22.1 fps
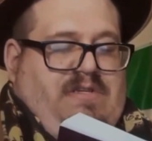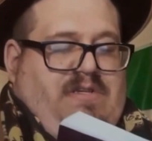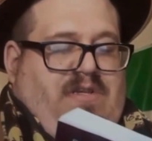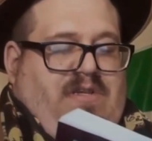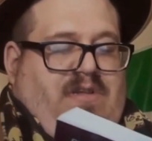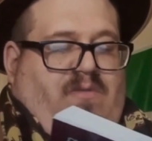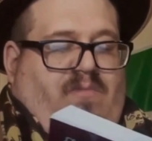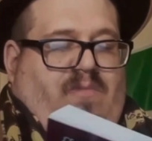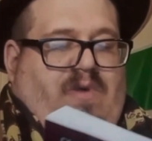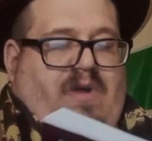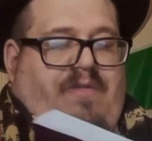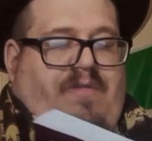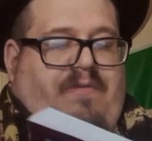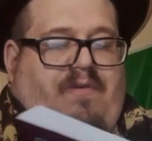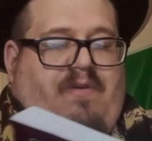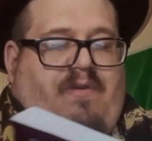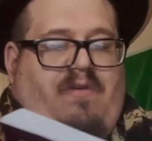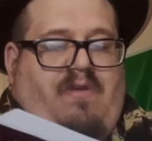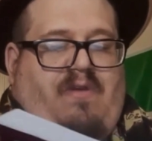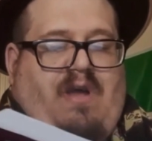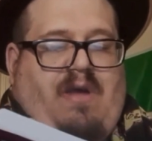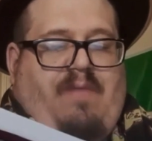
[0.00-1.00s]

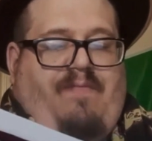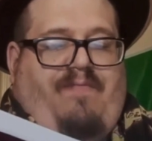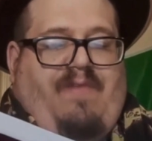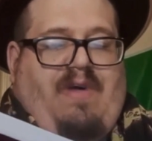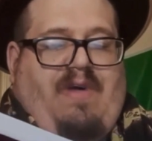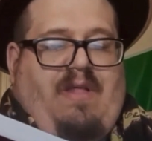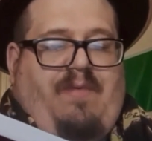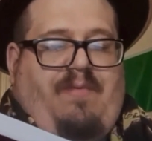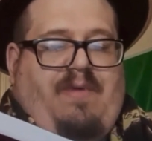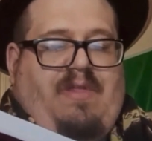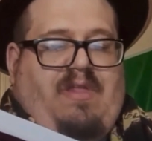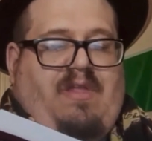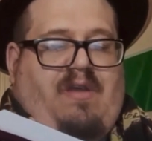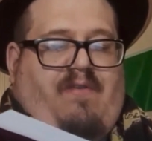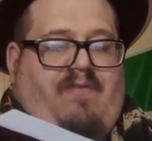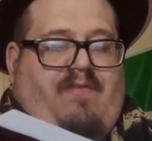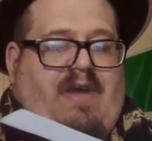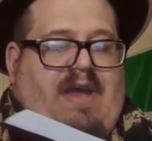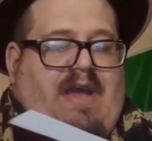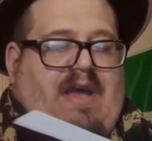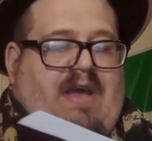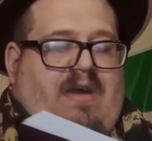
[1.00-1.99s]
Whether I'm following the
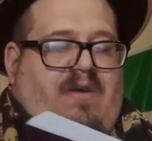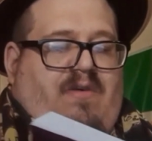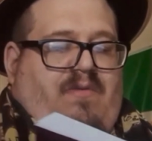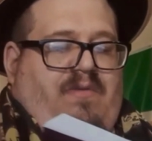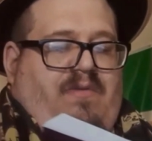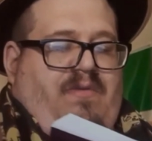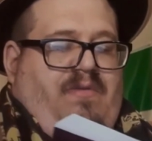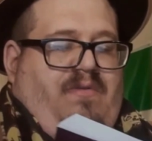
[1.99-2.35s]
crowd